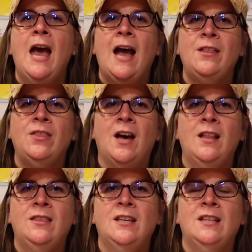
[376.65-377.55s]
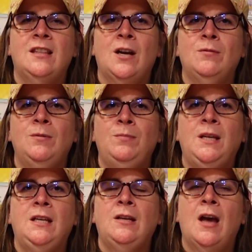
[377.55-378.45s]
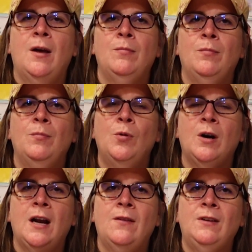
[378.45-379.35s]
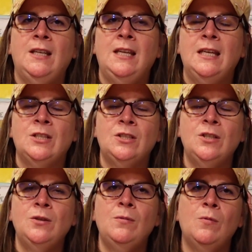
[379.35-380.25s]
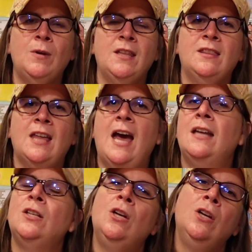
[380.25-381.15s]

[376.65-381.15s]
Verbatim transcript: I thought that there would be um, more of an issue with that